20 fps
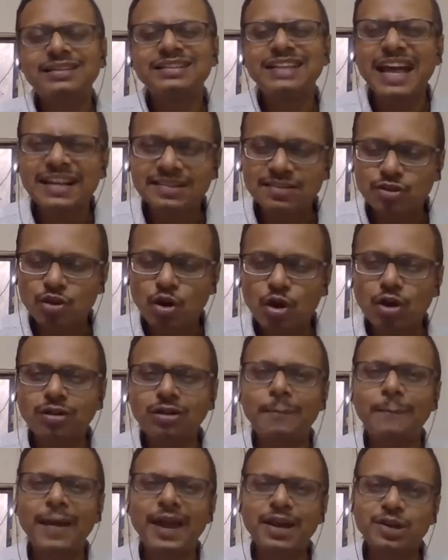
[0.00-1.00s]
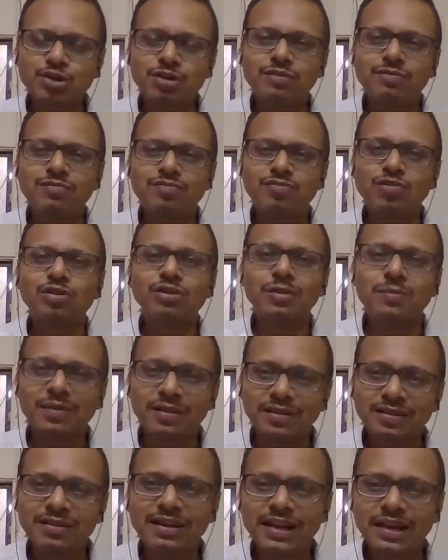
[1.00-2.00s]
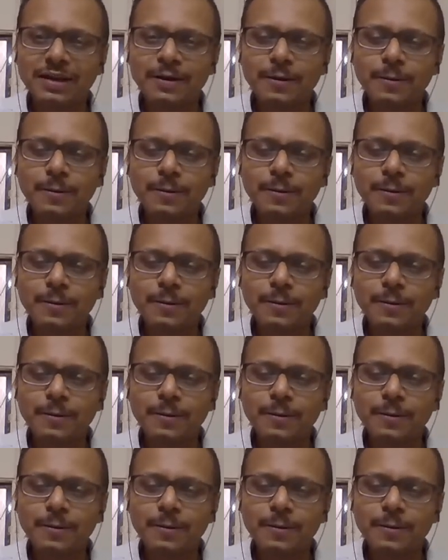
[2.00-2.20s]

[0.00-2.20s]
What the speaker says: that's called the passion for the motherland.